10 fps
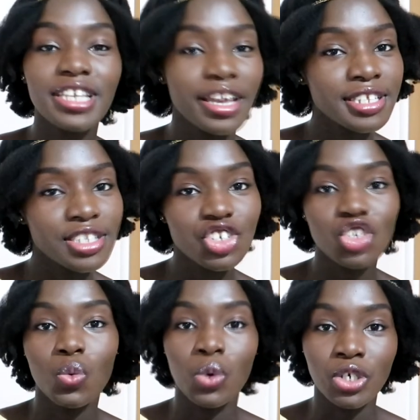guests,
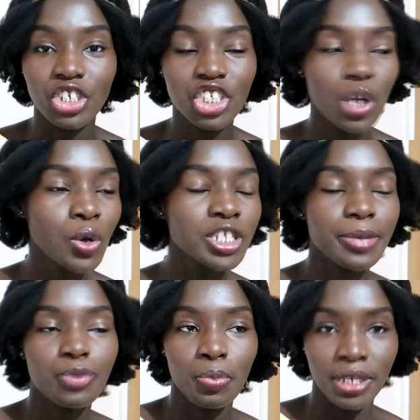she would. She owns
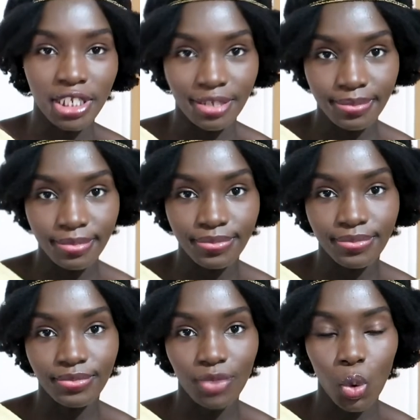the property.
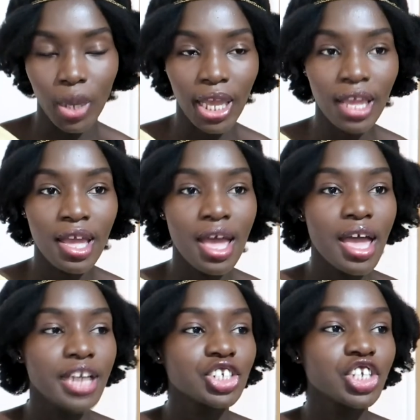Okay,
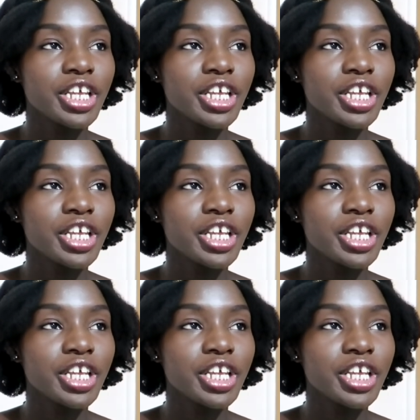she